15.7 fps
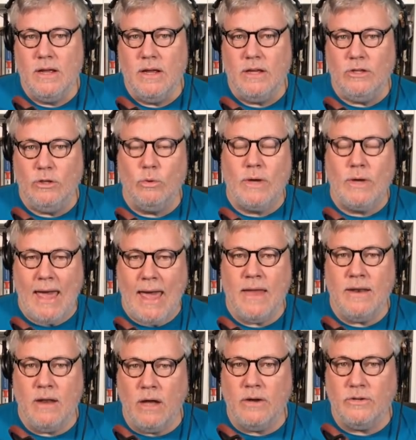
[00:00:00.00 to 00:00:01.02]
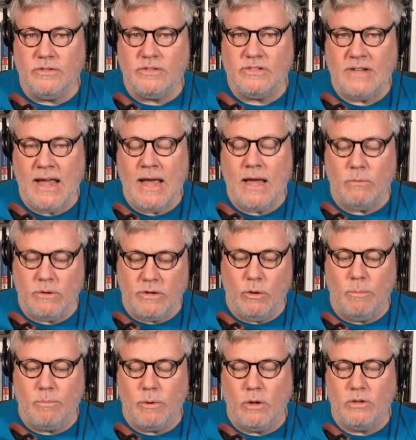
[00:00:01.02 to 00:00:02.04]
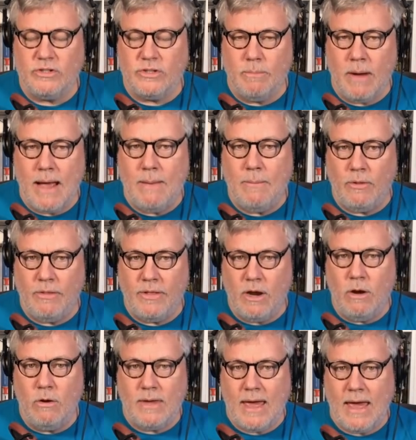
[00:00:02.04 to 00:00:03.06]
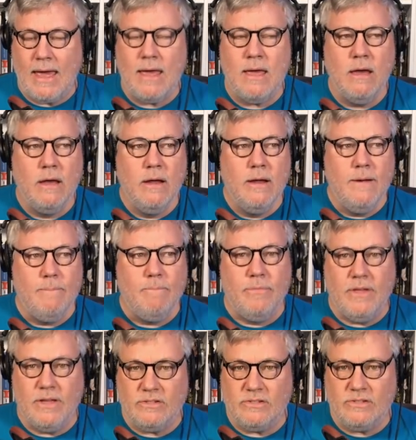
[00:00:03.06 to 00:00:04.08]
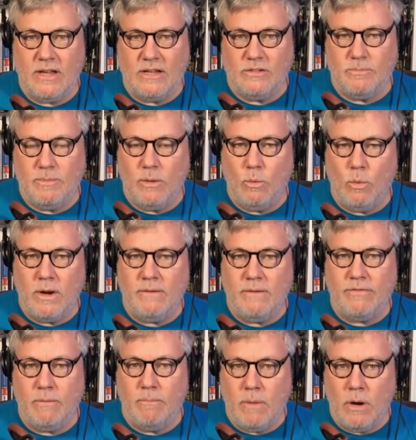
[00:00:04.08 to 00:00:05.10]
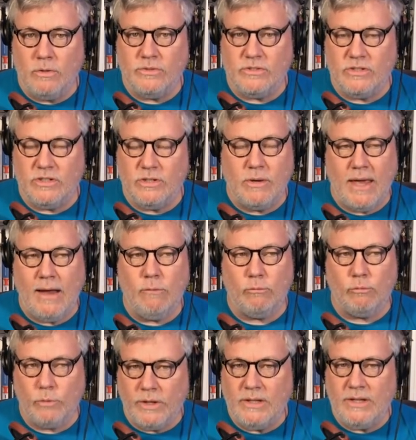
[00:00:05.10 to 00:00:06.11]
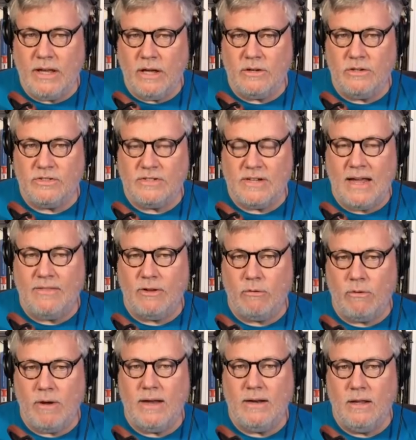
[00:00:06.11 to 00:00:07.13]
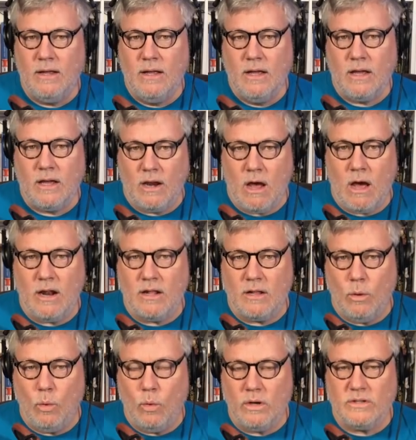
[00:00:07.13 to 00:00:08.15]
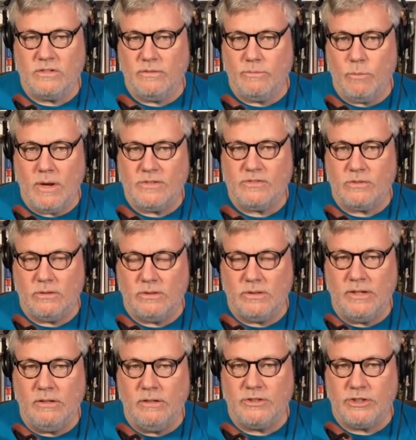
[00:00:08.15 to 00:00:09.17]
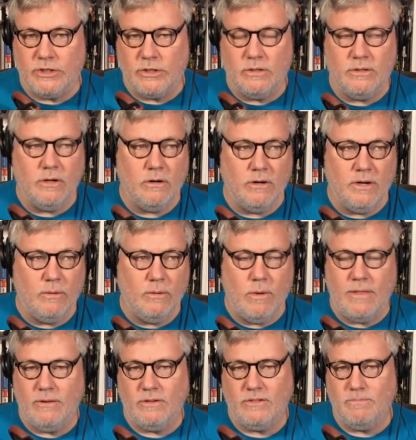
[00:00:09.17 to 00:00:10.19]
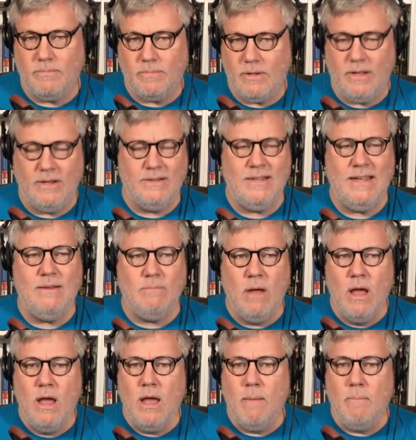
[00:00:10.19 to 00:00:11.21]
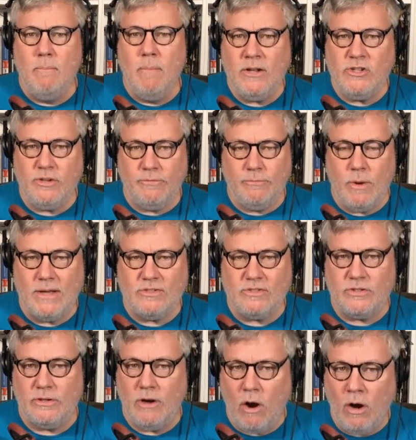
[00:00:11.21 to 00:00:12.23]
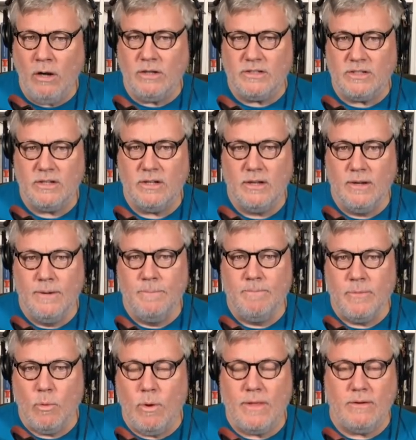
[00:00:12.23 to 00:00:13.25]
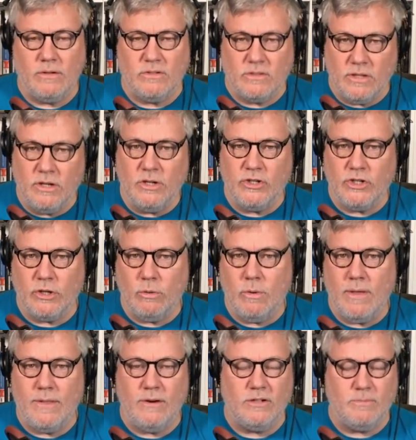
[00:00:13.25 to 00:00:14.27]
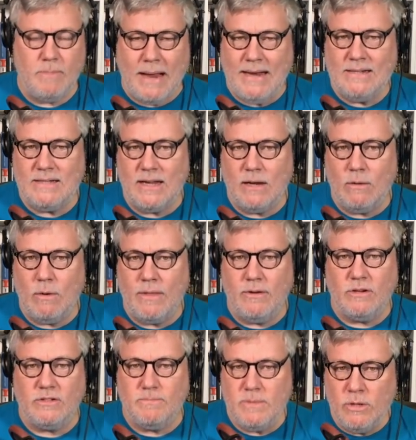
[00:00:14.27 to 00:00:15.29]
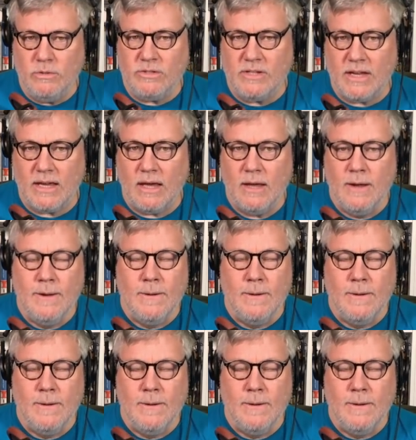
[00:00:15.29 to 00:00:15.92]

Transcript: you can understand when you approach the Bible that, okay, this has been one of the most you can't really understand the great canonical works of western literature or, whether it's indeed much of western art whether it's literature whether it's painting whether it's music